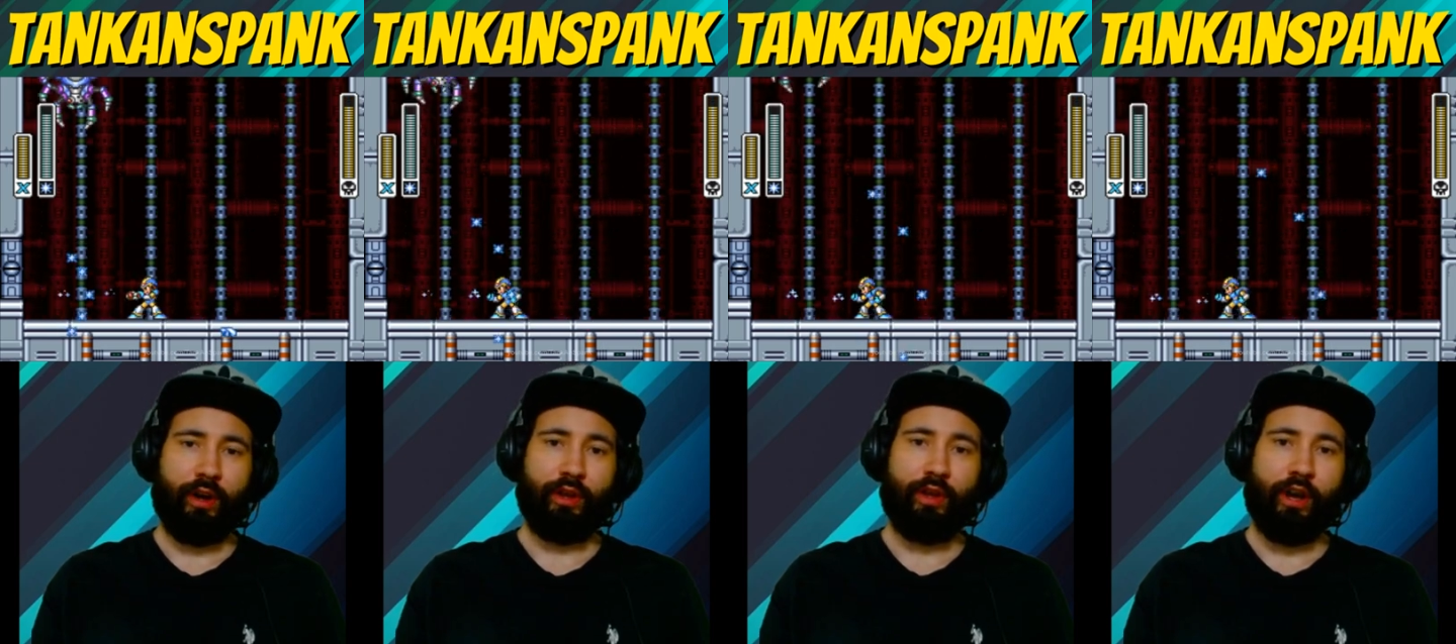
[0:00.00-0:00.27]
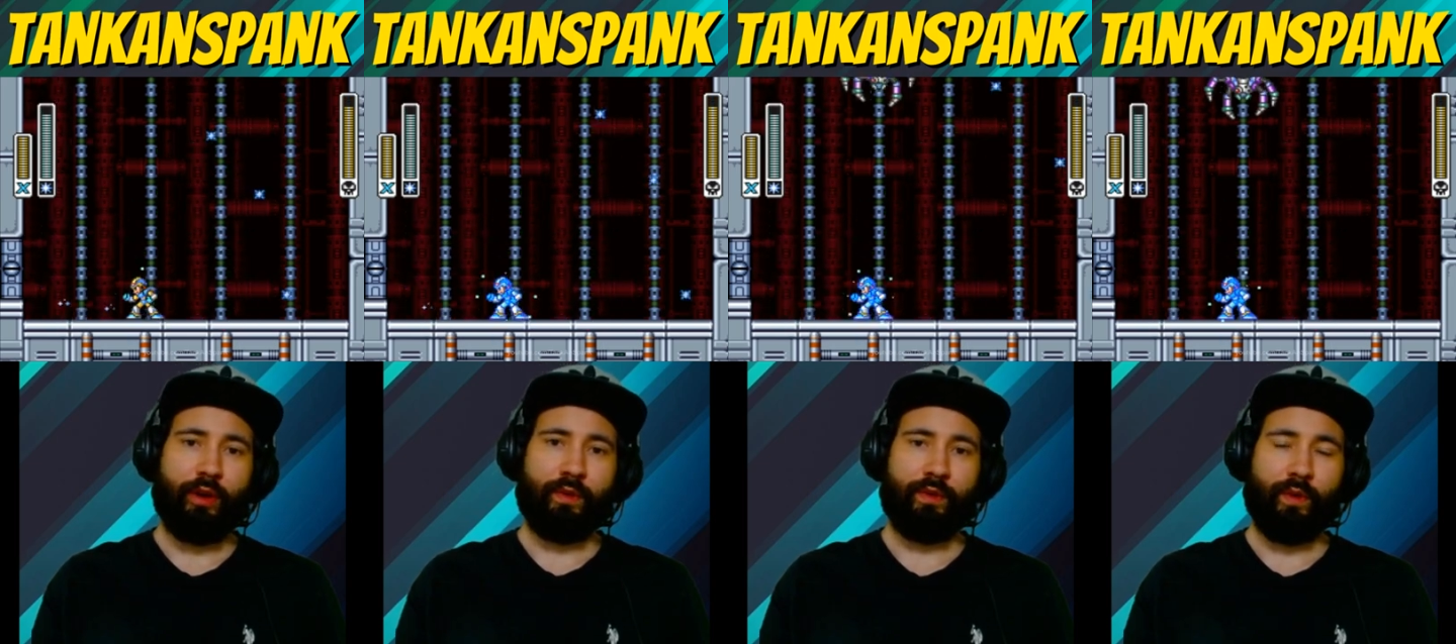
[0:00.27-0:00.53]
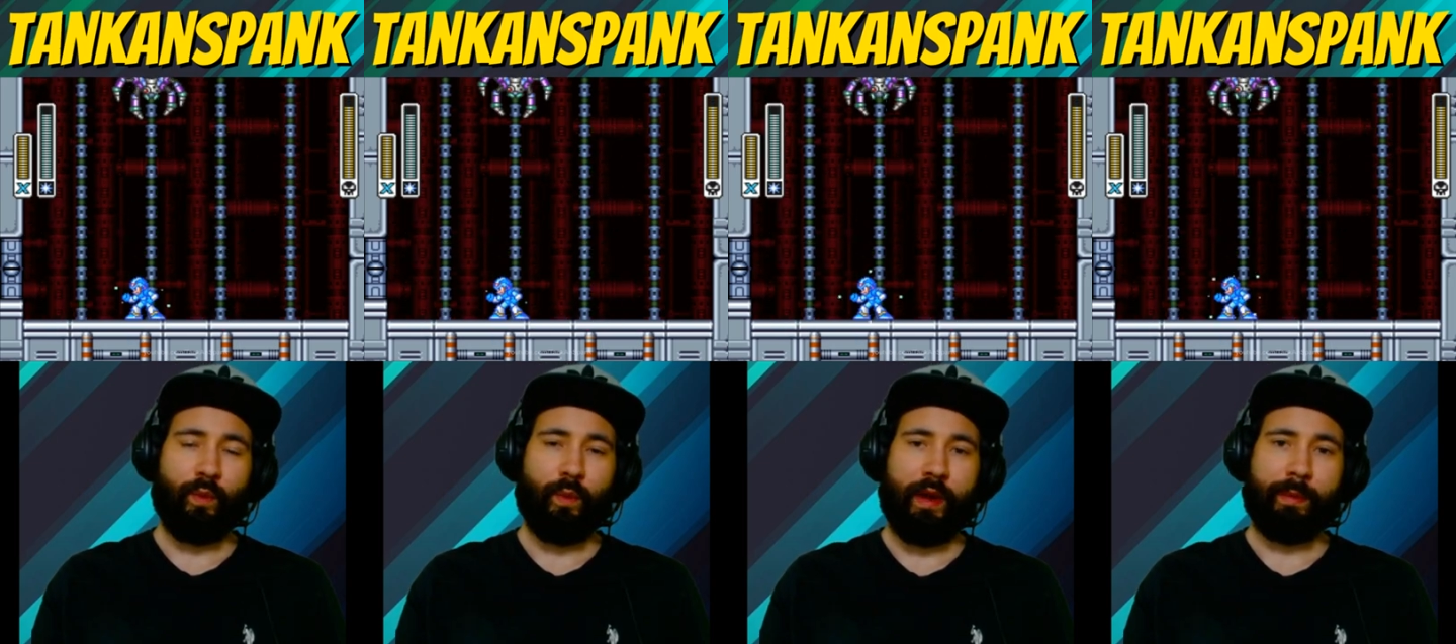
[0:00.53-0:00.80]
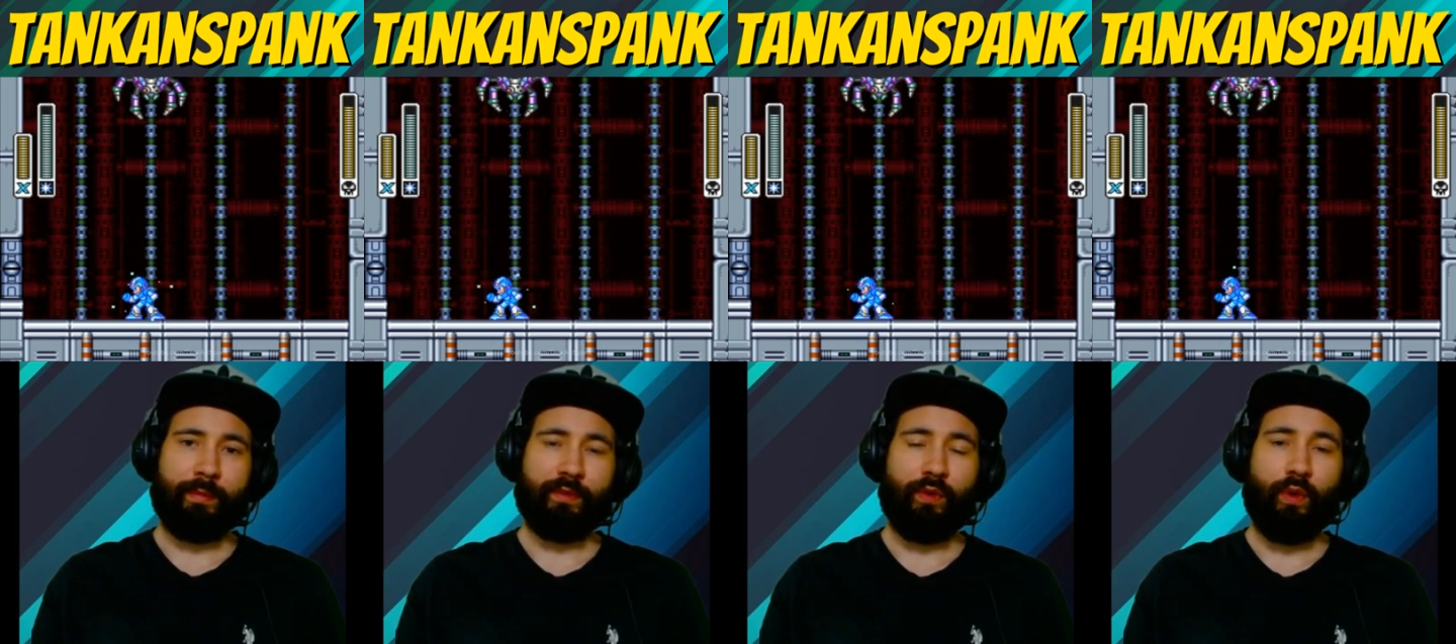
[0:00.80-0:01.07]
along with a
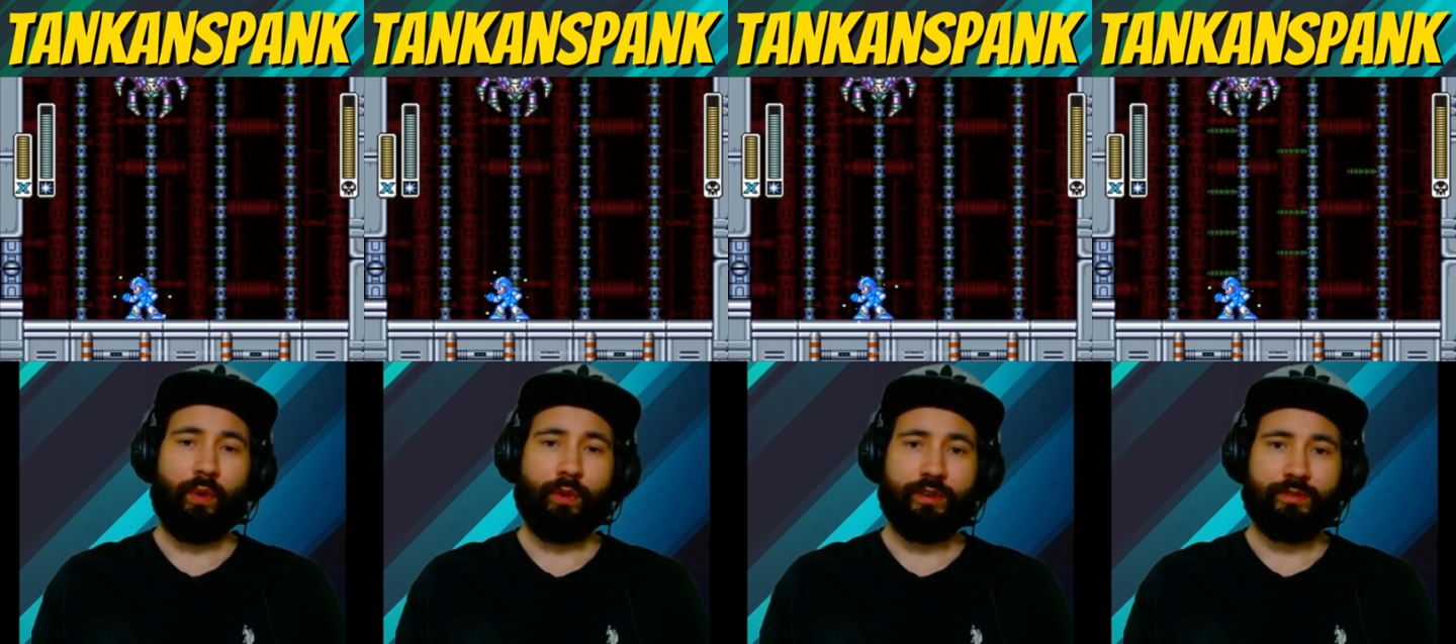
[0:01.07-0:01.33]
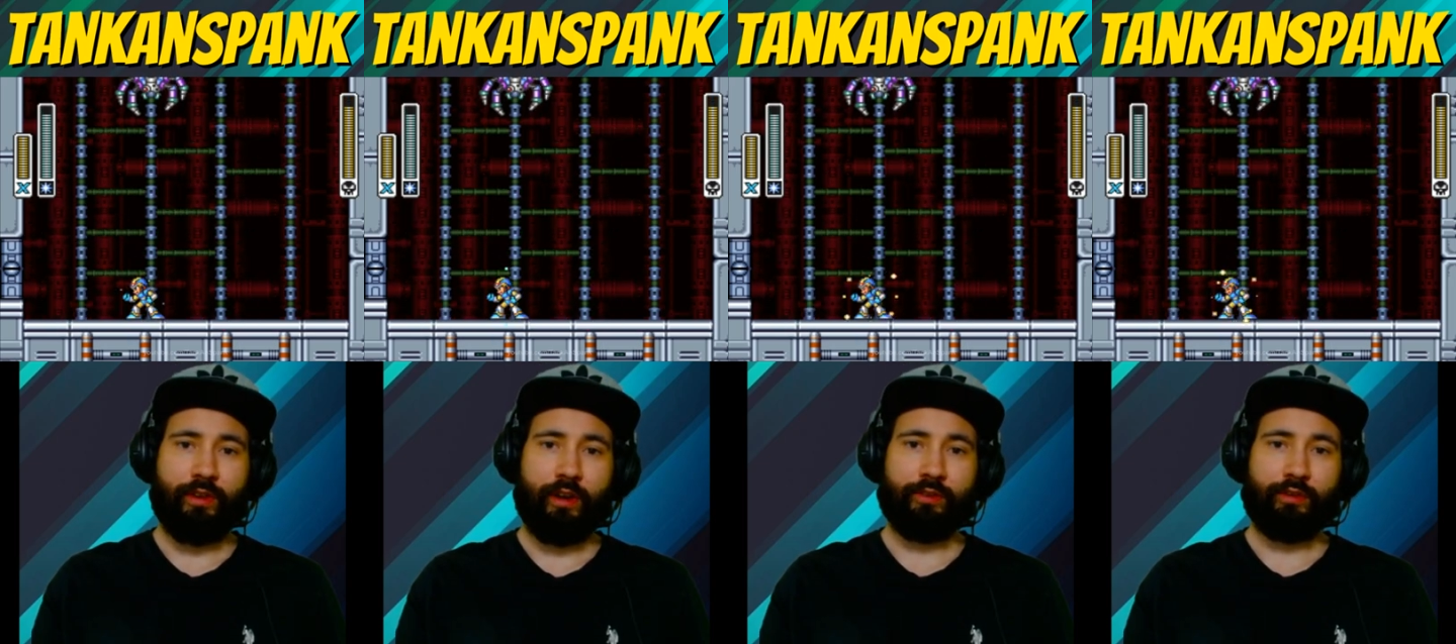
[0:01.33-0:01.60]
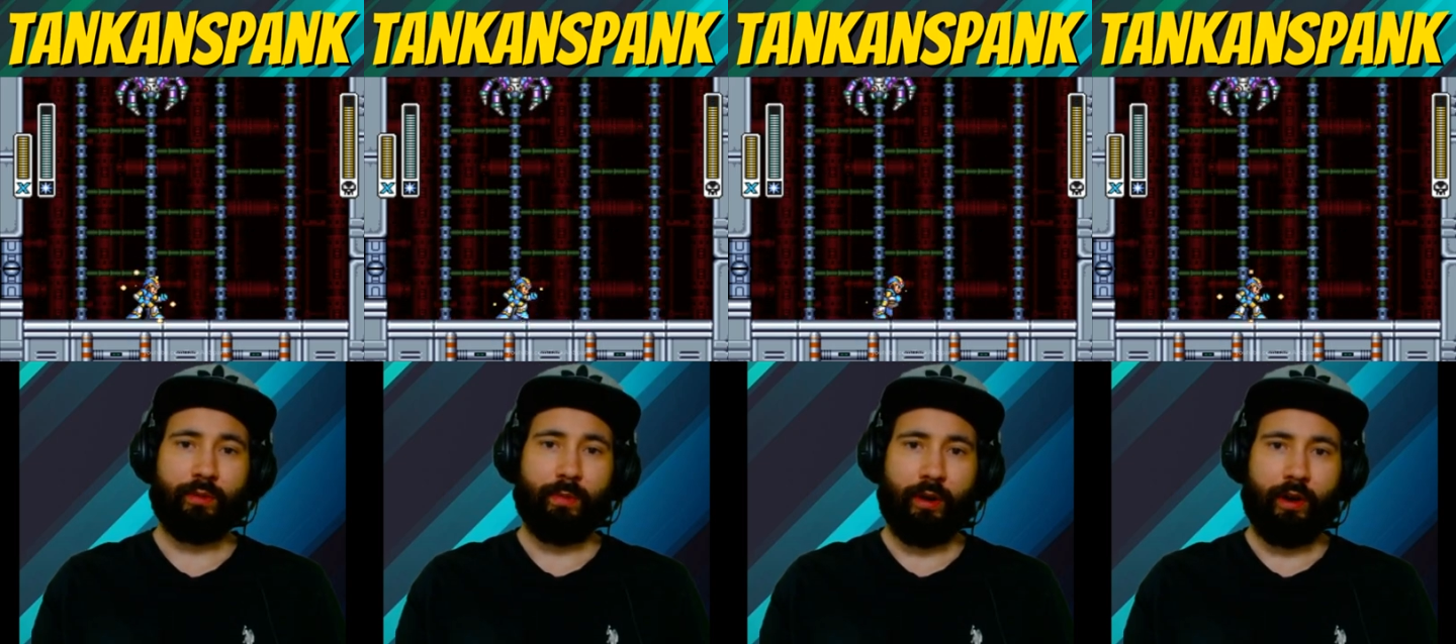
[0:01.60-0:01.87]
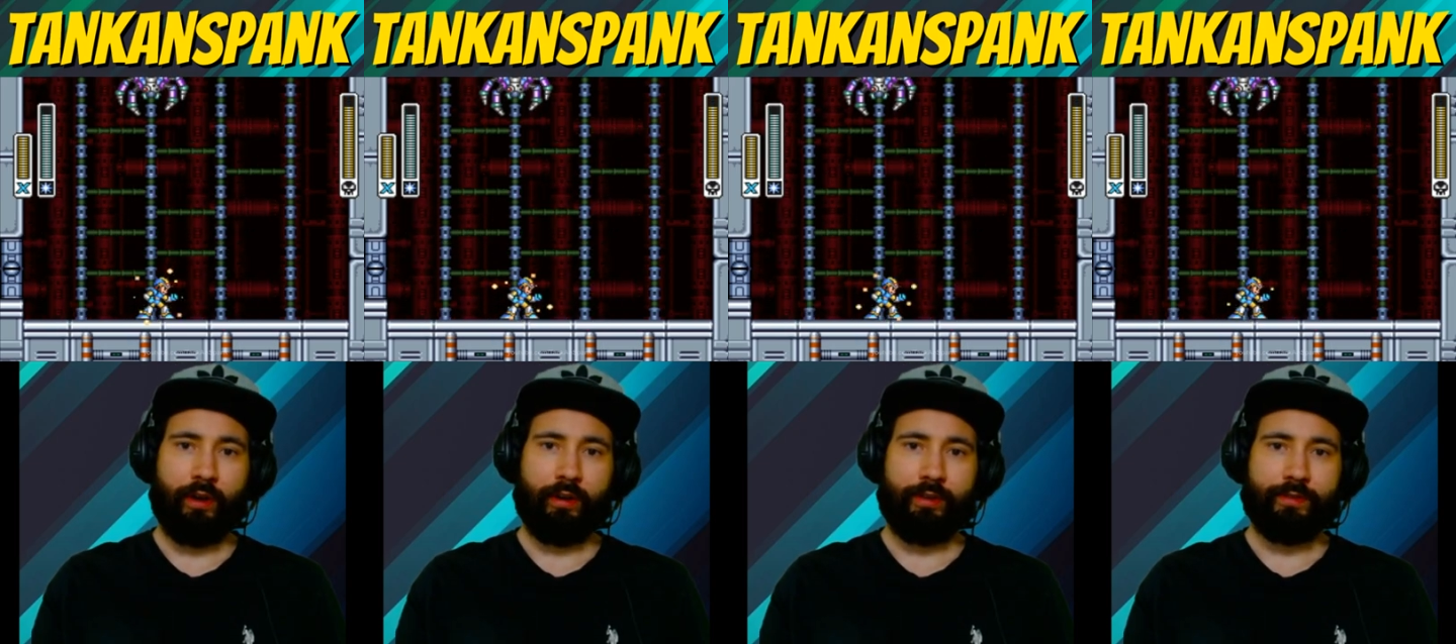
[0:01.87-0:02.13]
web of horizontal
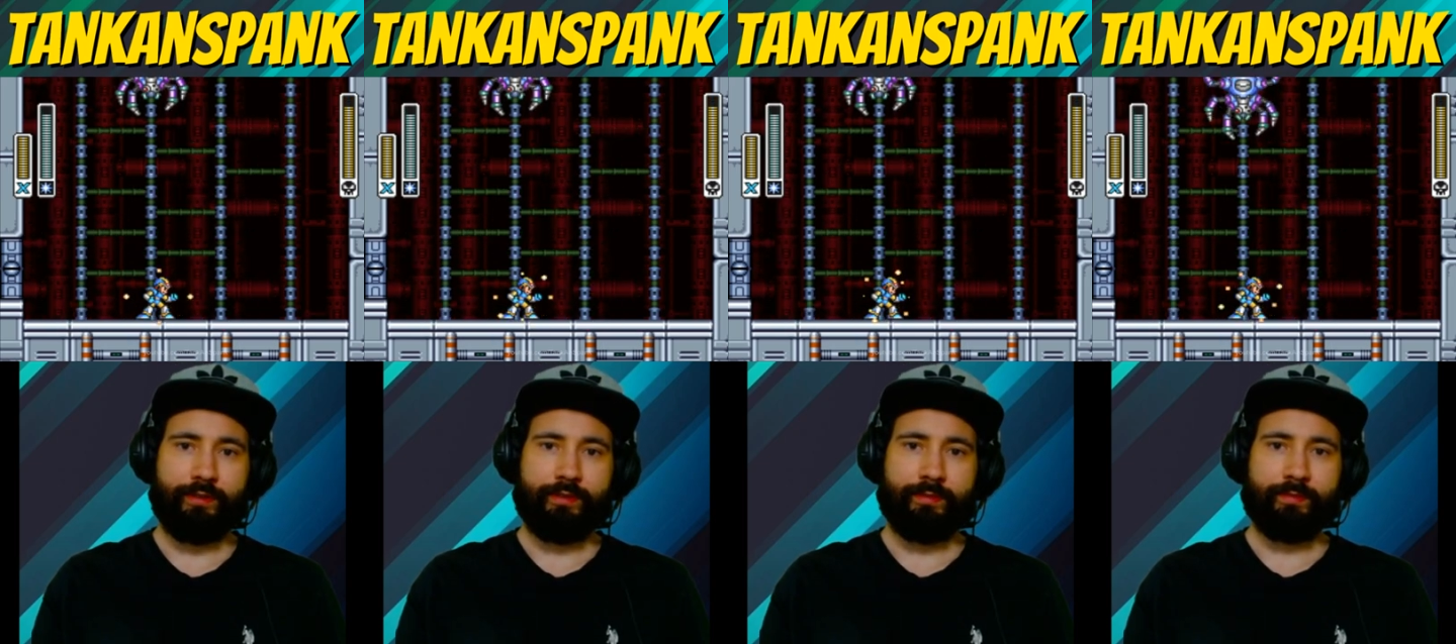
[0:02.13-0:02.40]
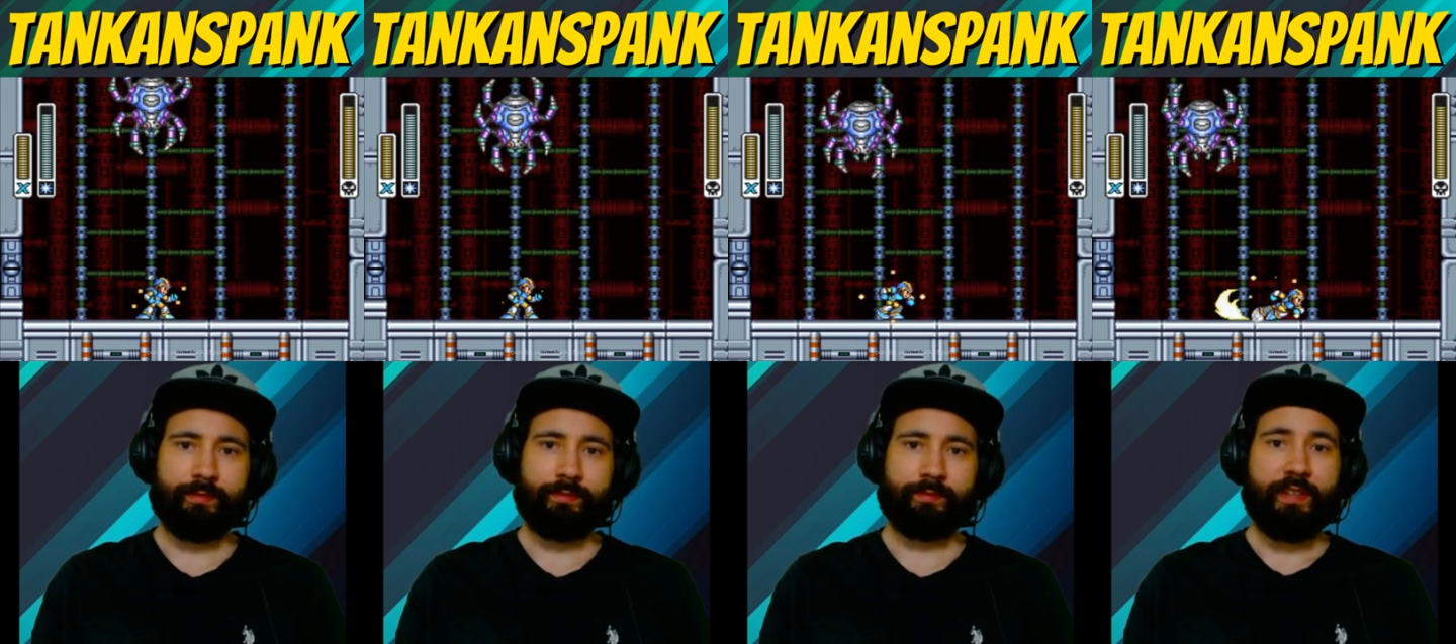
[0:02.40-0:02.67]
bars.